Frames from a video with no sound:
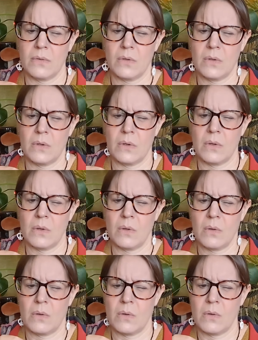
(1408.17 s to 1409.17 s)
So
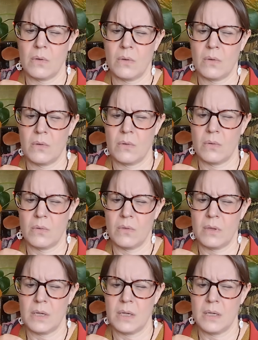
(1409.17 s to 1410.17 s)

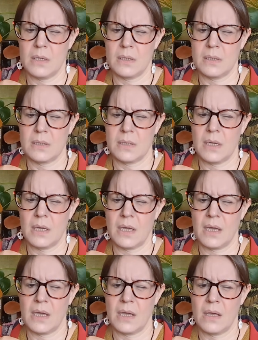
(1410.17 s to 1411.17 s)
these
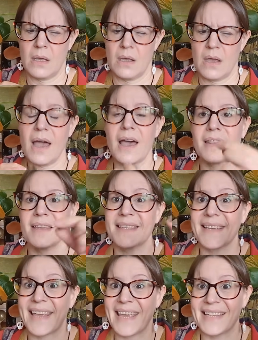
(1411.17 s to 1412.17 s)
say, these are
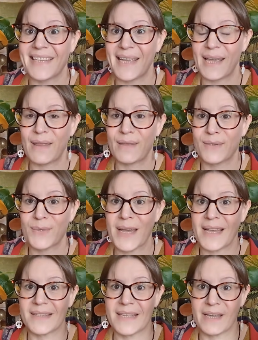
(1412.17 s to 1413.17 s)
Kit Heath as
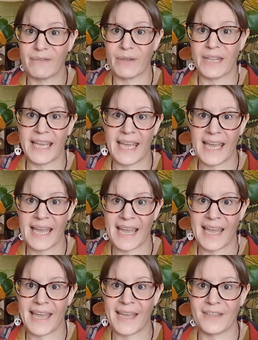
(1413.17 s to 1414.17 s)
well, so they've got the
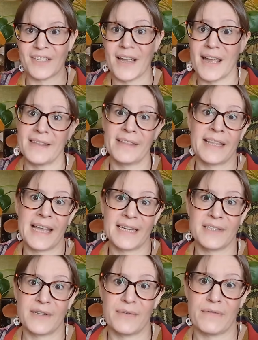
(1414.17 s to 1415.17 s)
KH and then the
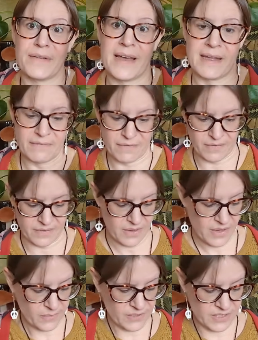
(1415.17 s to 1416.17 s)
925 on,
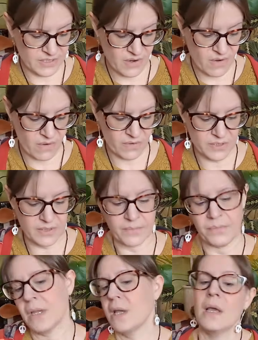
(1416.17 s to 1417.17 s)
which is awesome.
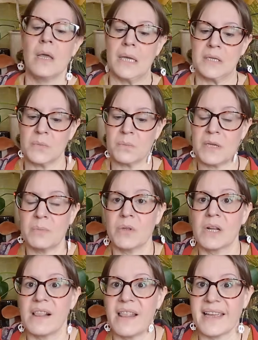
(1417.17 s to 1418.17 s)
Some people
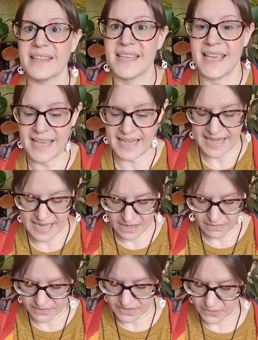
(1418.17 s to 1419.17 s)
collect Kit
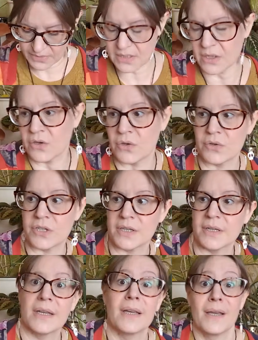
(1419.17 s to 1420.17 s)
Heath, so it's a good
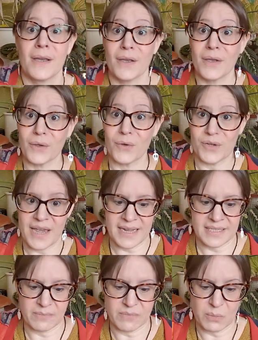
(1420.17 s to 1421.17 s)

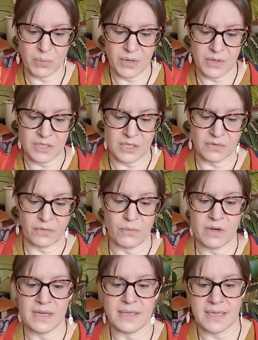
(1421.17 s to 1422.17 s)
item to purchase for
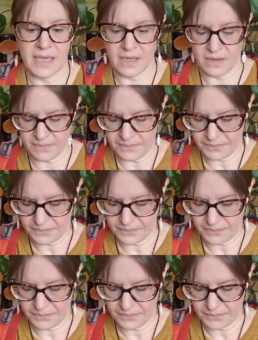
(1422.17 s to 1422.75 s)
resale.